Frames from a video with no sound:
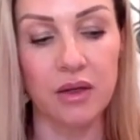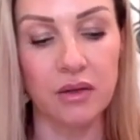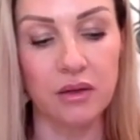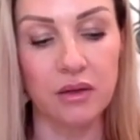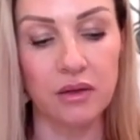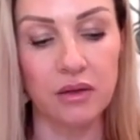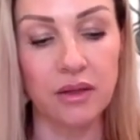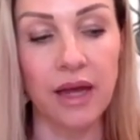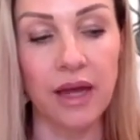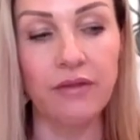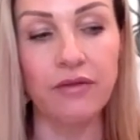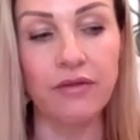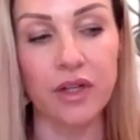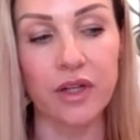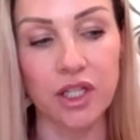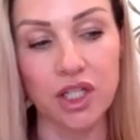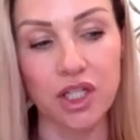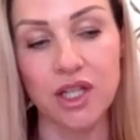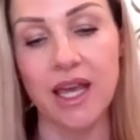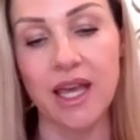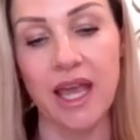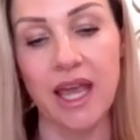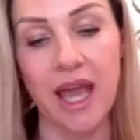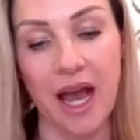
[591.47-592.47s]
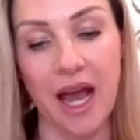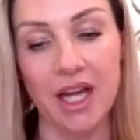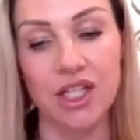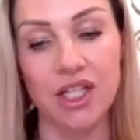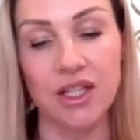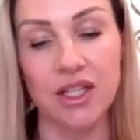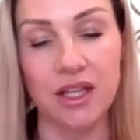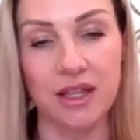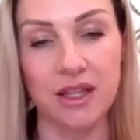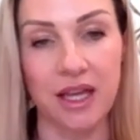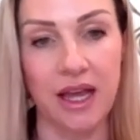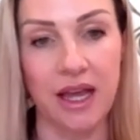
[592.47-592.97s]
leverage the cash
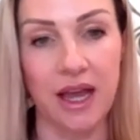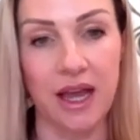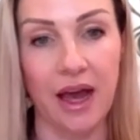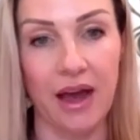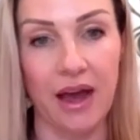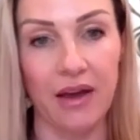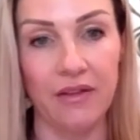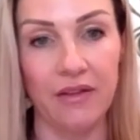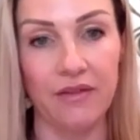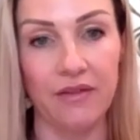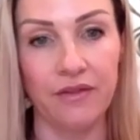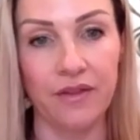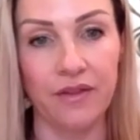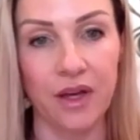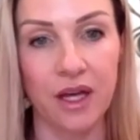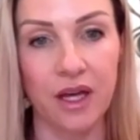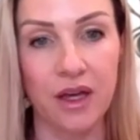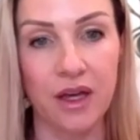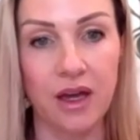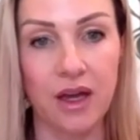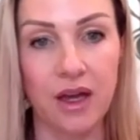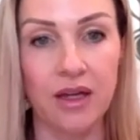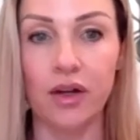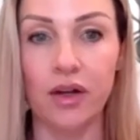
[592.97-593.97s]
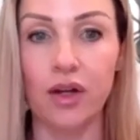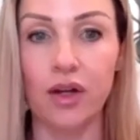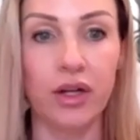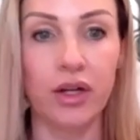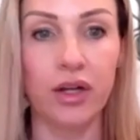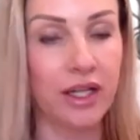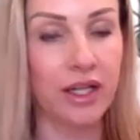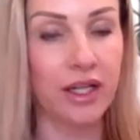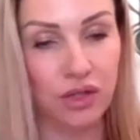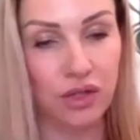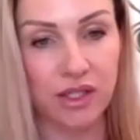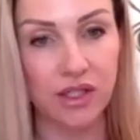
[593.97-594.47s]
that they have and earn
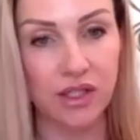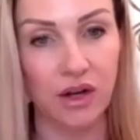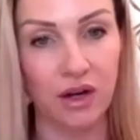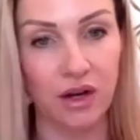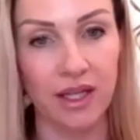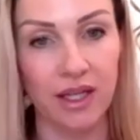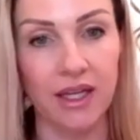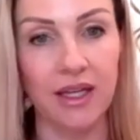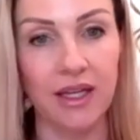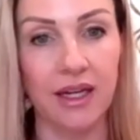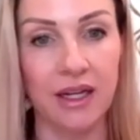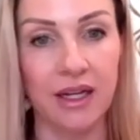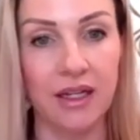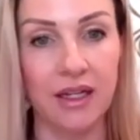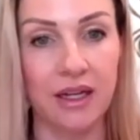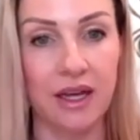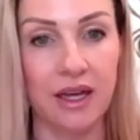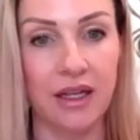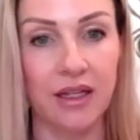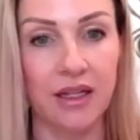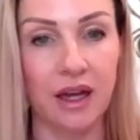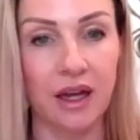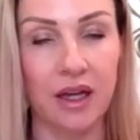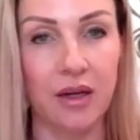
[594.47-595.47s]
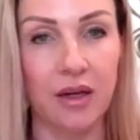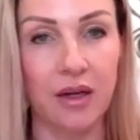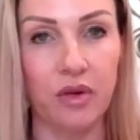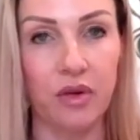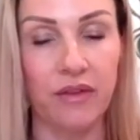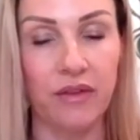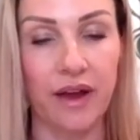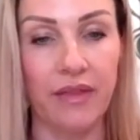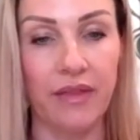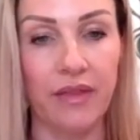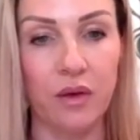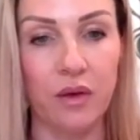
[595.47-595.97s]
interest on it and kind of
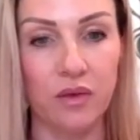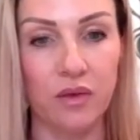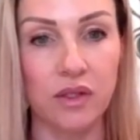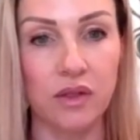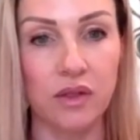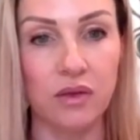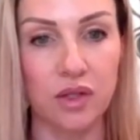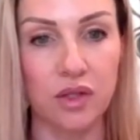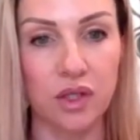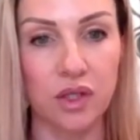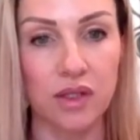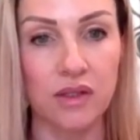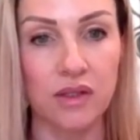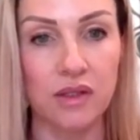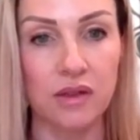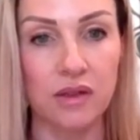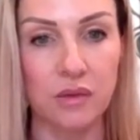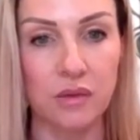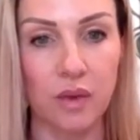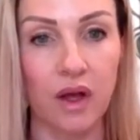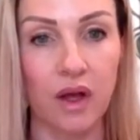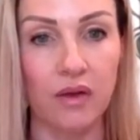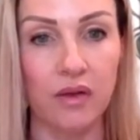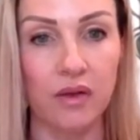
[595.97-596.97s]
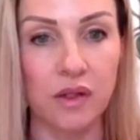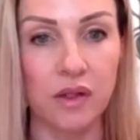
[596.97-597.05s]
provide those solutions as well.